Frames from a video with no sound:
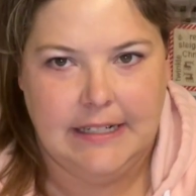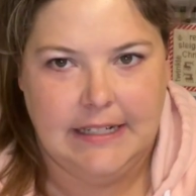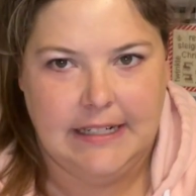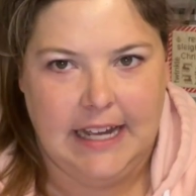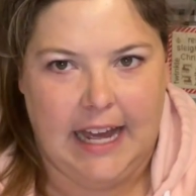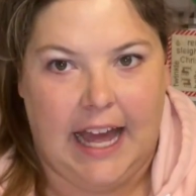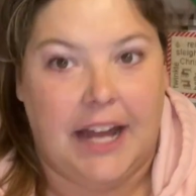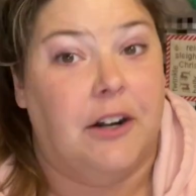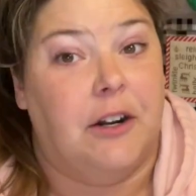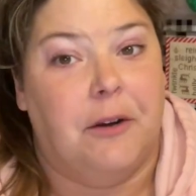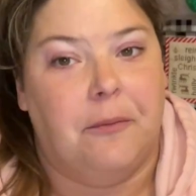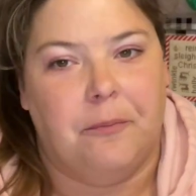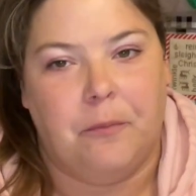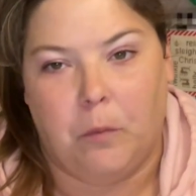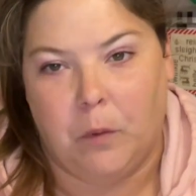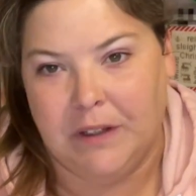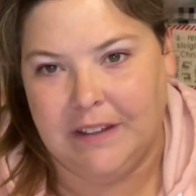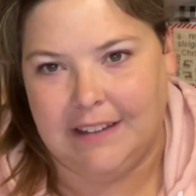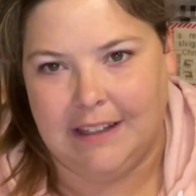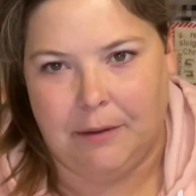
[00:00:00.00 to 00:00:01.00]
I don't know.
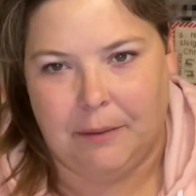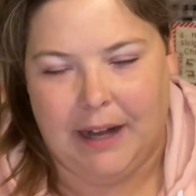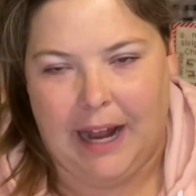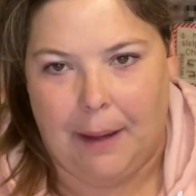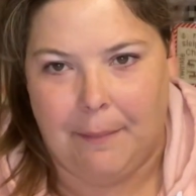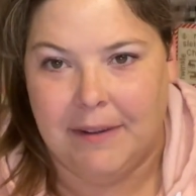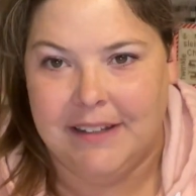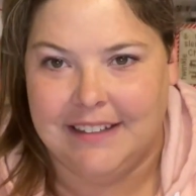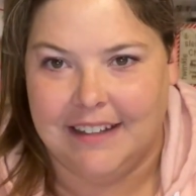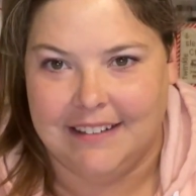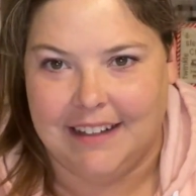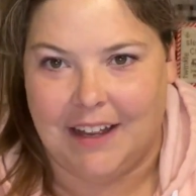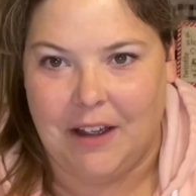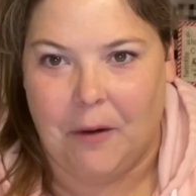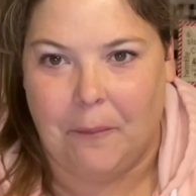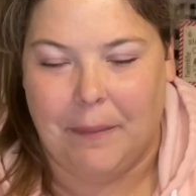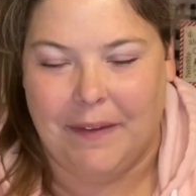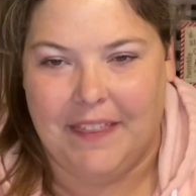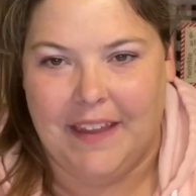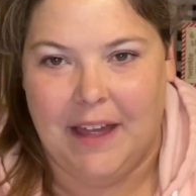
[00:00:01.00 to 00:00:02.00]
We'll see what happens as I
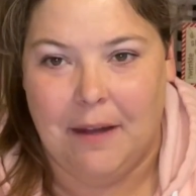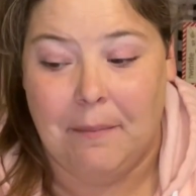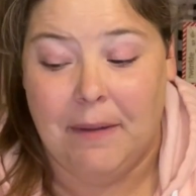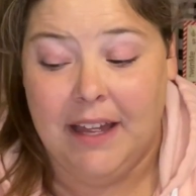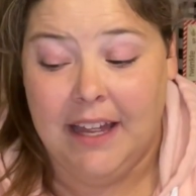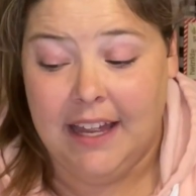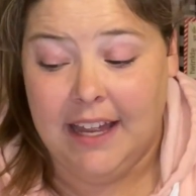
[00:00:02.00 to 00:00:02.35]
open them.